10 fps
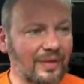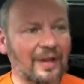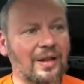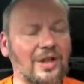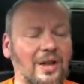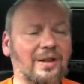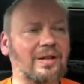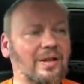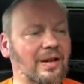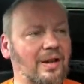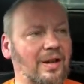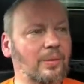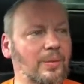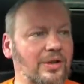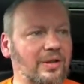the chances are it
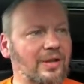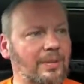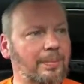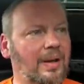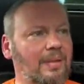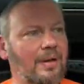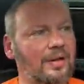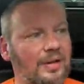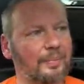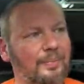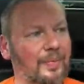will just disappear into